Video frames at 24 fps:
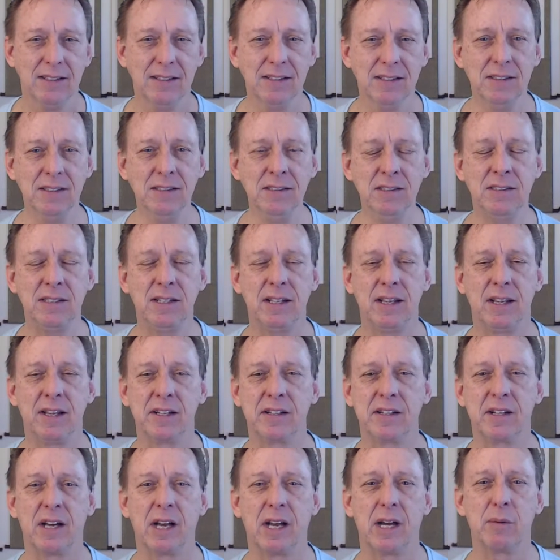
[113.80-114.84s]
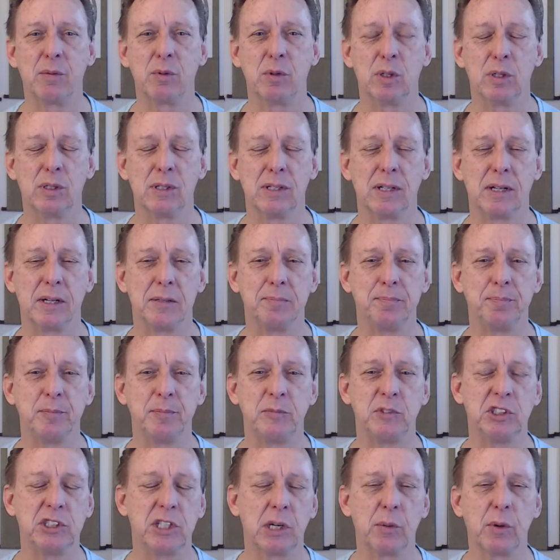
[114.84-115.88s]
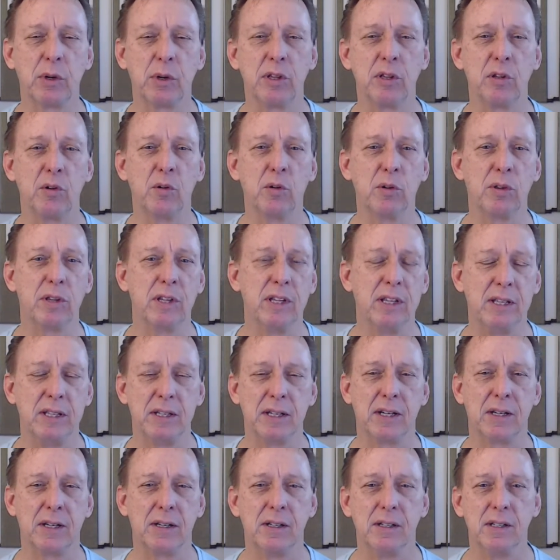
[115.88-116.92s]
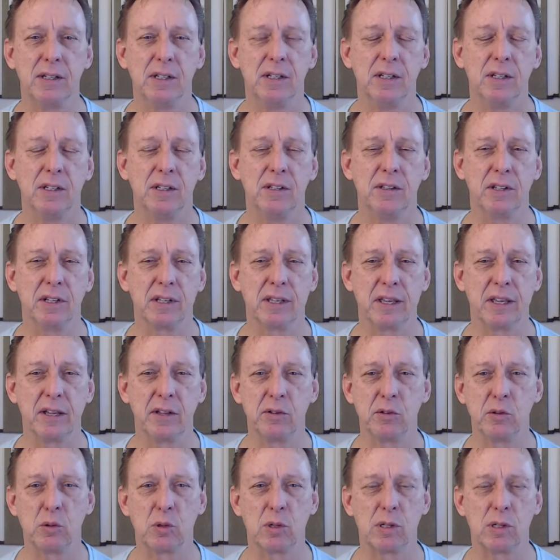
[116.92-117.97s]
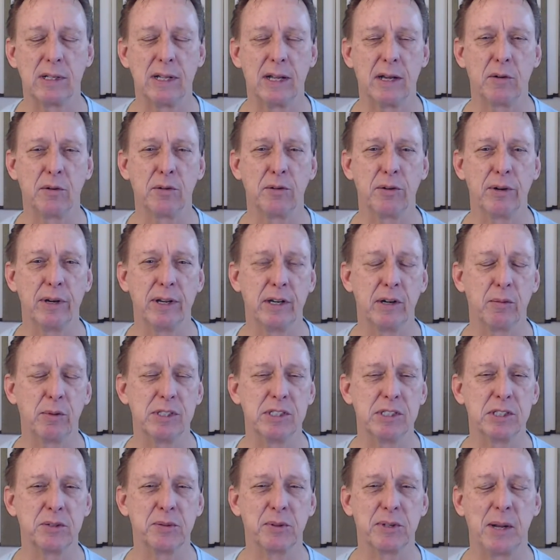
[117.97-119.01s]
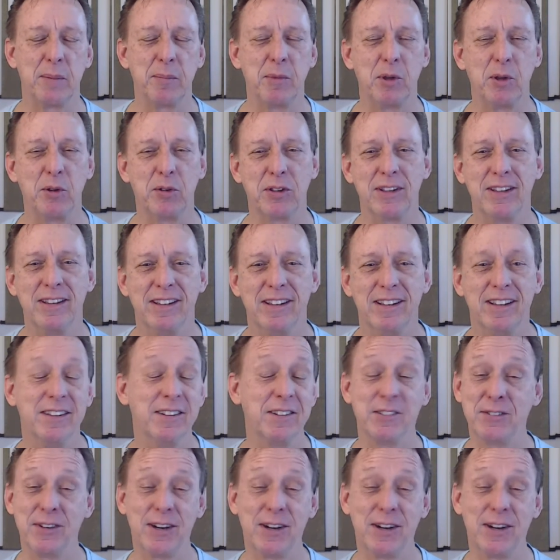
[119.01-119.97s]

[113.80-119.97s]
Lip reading: and I will share with you the Kindle Cloud Reader, which is what I'm using. It's